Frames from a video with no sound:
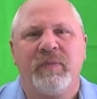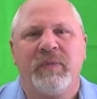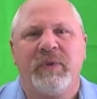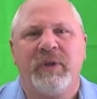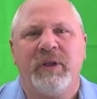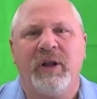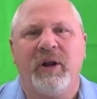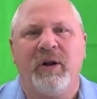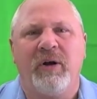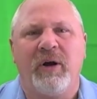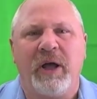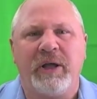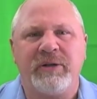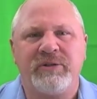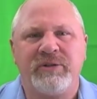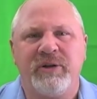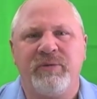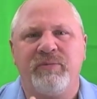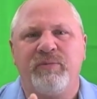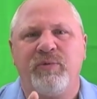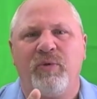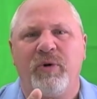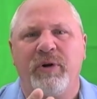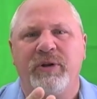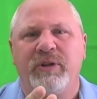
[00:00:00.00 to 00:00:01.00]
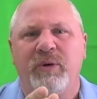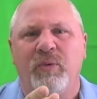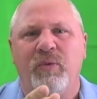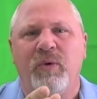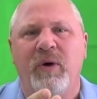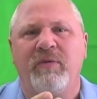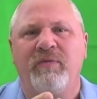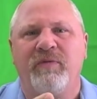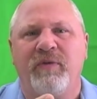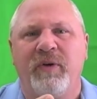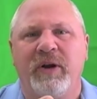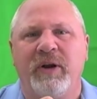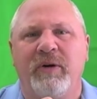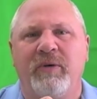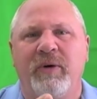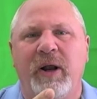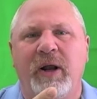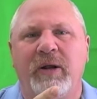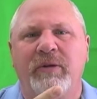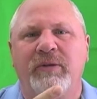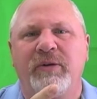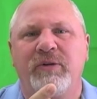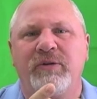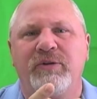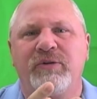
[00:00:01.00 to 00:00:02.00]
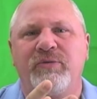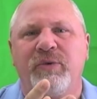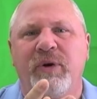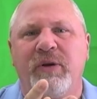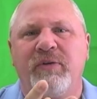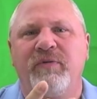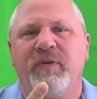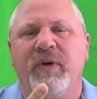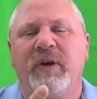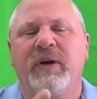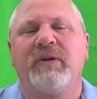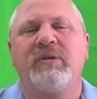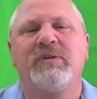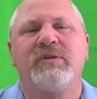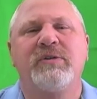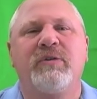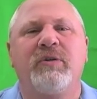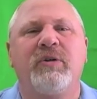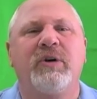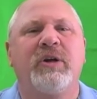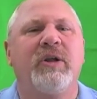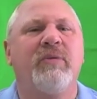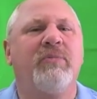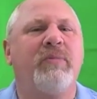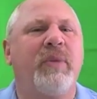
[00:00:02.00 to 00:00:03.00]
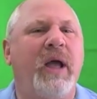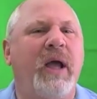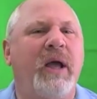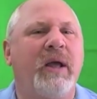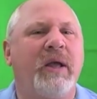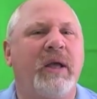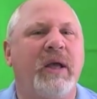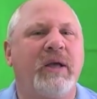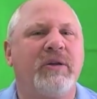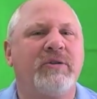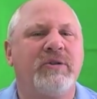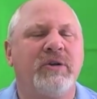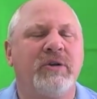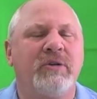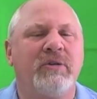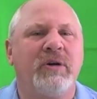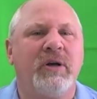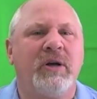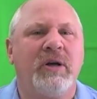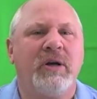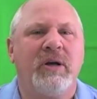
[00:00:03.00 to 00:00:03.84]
as you point the one finger out, there's three fingers looking back at you.